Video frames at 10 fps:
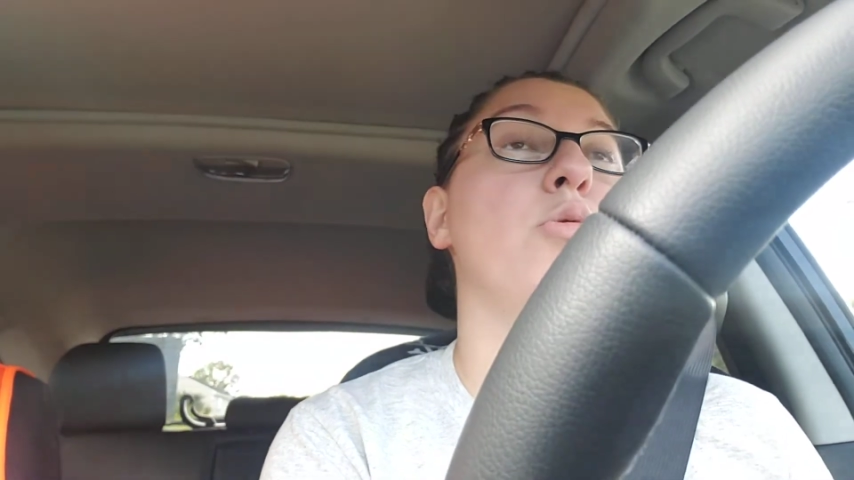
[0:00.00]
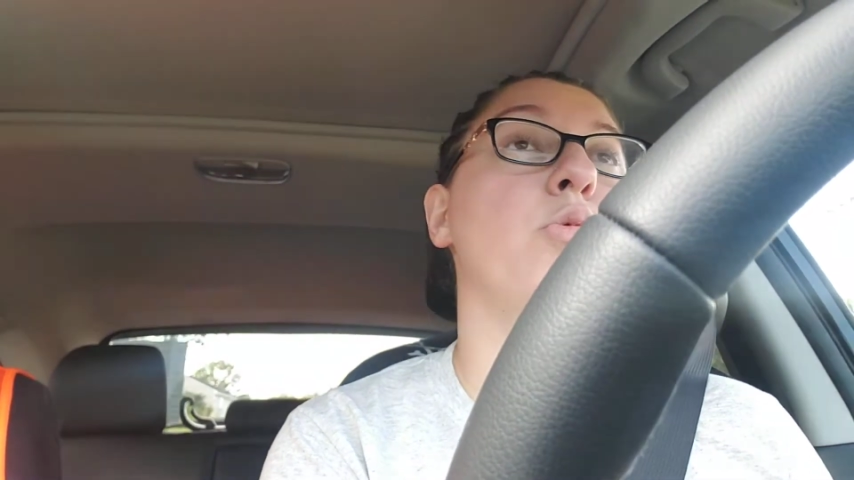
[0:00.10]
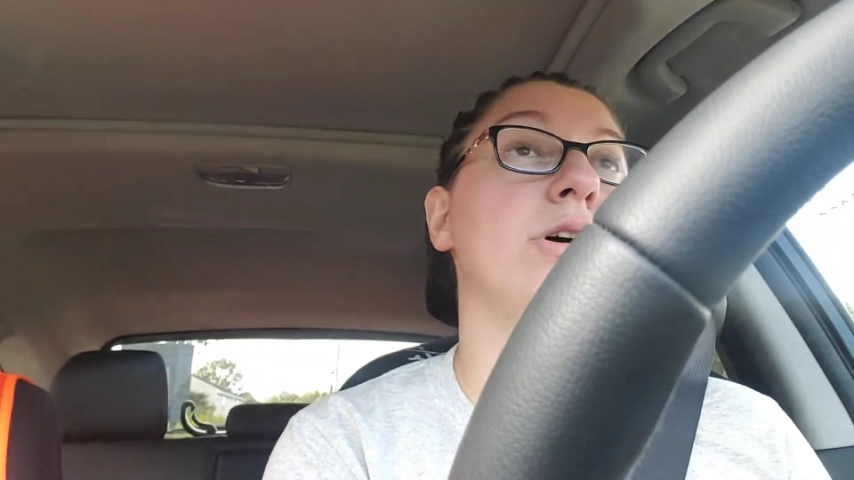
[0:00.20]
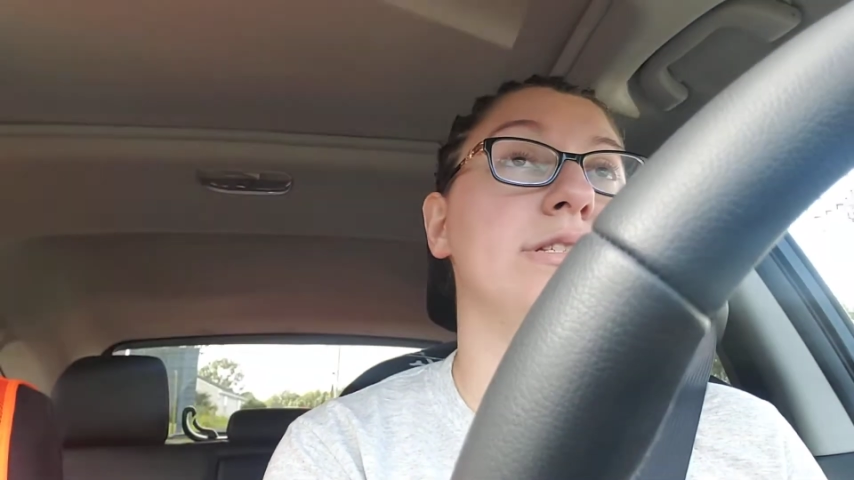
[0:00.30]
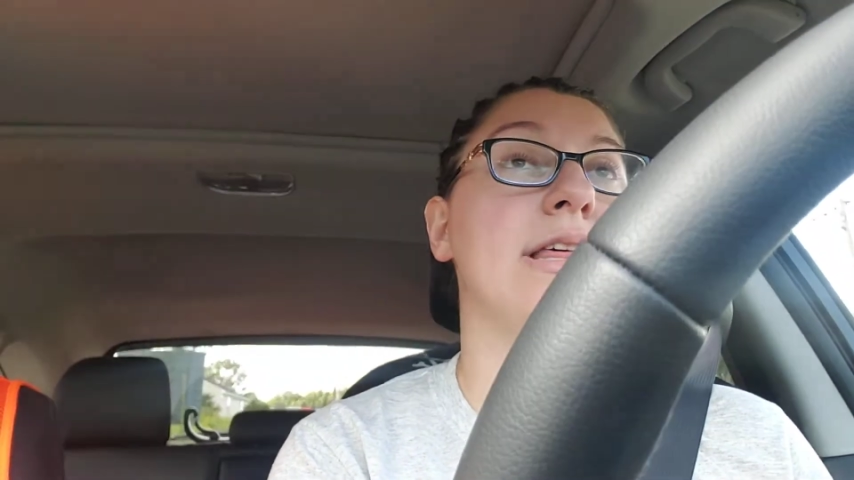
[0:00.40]

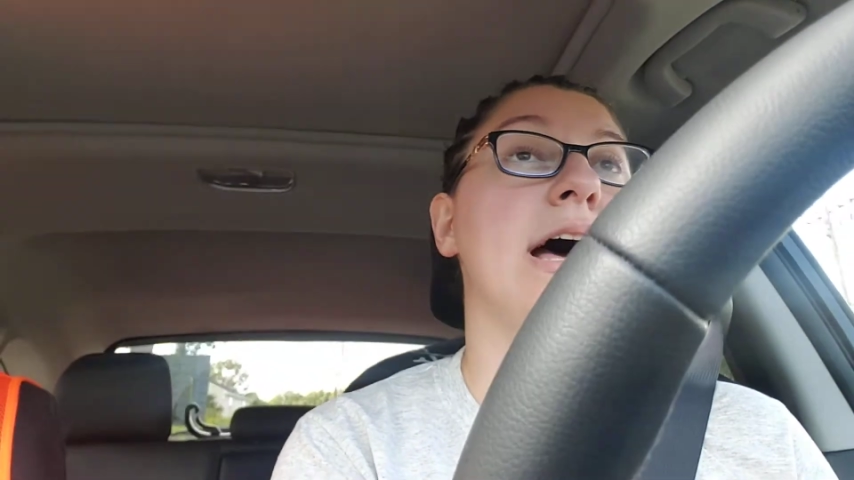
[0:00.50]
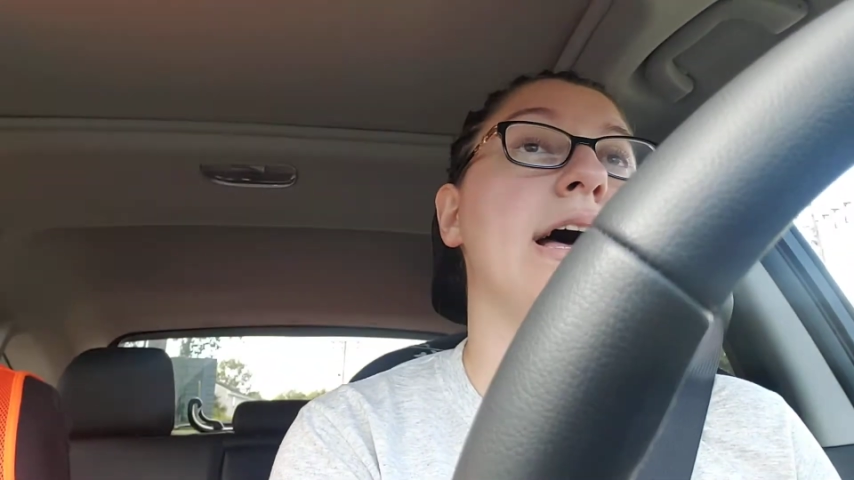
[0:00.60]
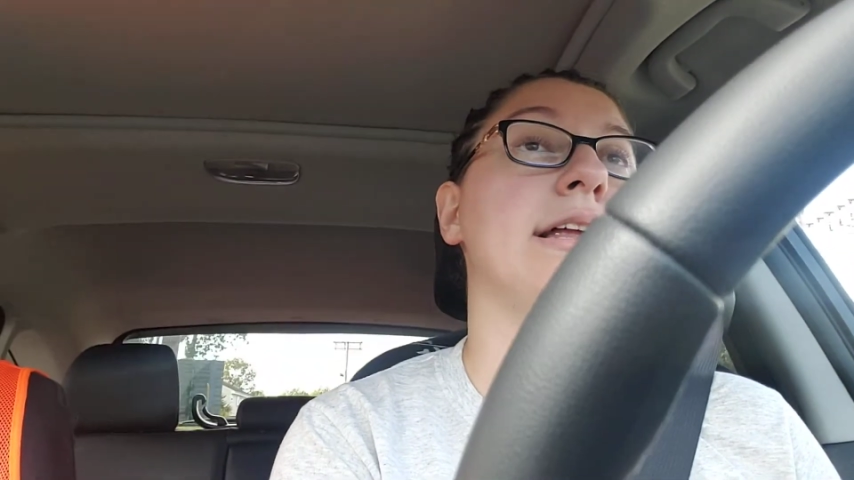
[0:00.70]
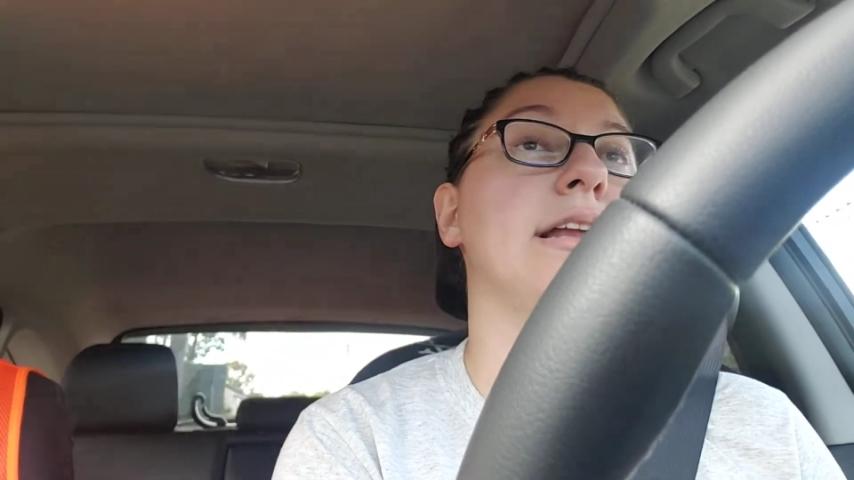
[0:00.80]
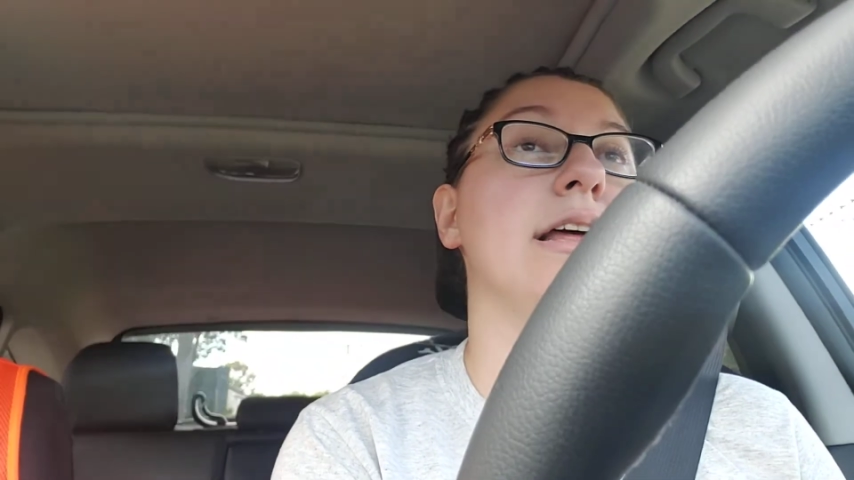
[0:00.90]
was
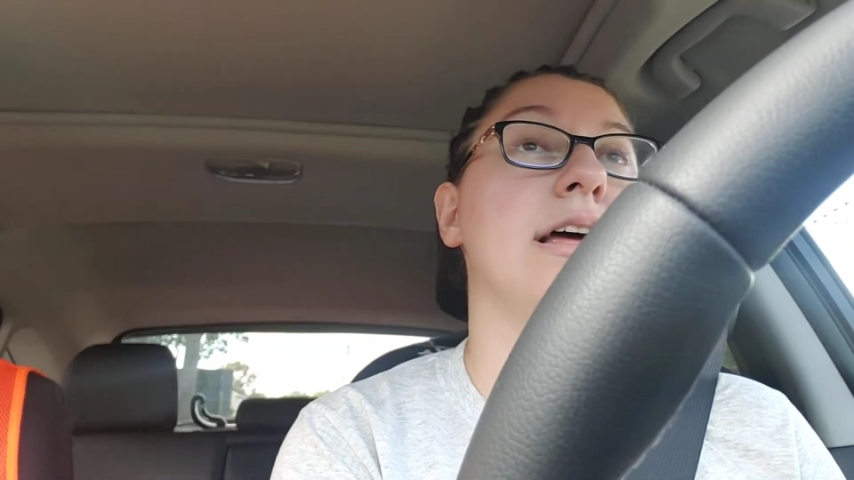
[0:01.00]
that